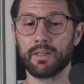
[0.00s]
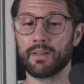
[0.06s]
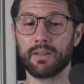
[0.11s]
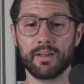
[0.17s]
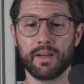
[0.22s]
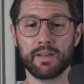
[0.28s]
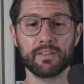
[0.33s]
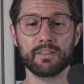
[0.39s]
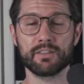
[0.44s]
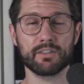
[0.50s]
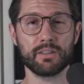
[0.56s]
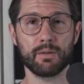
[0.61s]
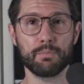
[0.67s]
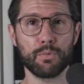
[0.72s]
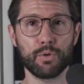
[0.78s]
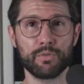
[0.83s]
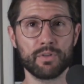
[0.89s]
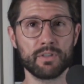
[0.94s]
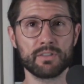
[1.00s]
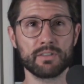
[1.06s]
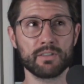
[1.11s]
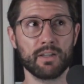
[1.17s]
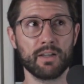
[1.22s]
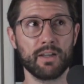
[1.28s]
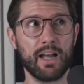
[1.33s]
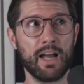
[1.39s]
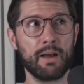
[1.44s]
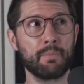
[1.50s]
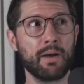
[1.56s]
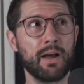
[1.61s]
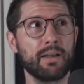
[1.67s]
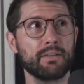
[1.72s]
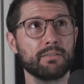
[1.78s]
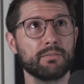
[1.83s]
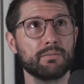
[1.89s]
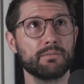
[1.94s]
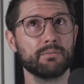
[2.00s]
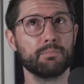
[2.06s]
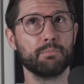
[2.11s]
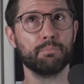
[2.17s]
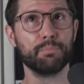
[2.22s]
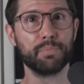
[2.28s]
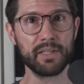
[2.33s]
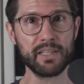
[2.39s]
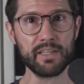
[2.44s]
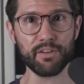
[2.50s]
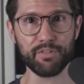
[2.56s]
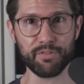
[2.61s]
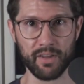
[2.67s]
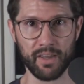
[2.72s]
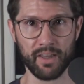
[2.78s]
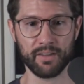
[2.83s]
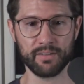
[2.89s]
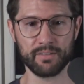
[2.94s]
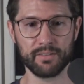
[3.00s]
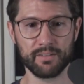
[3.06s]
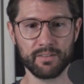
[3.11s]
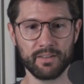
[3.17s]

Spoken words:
And then some movies I might be a fan,